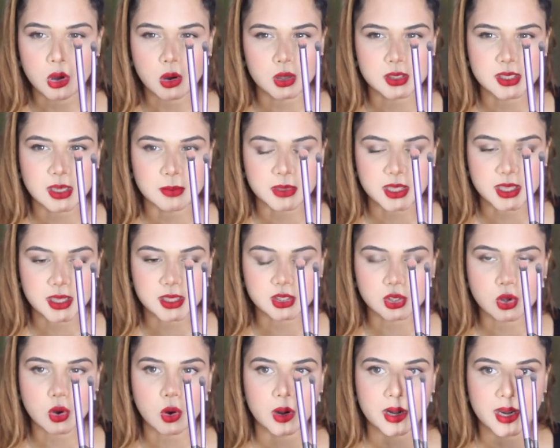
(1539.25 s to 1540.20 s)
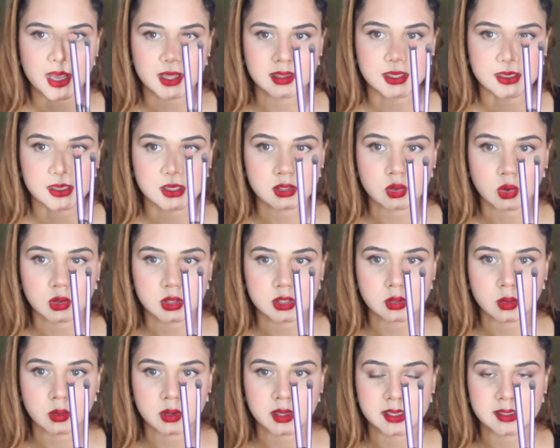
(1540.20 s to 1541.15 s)
or something it's called, and this is
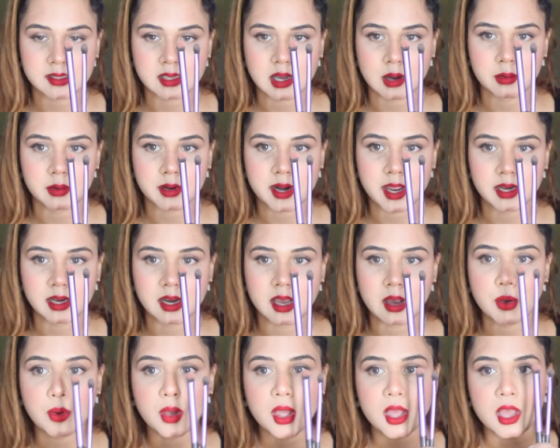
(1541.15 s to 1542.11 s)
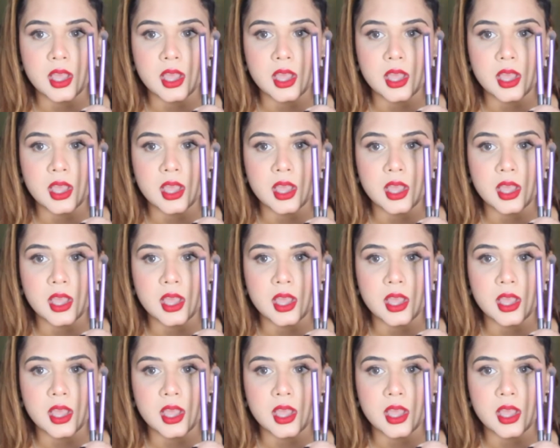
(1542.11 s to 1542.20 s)
also on discount right now.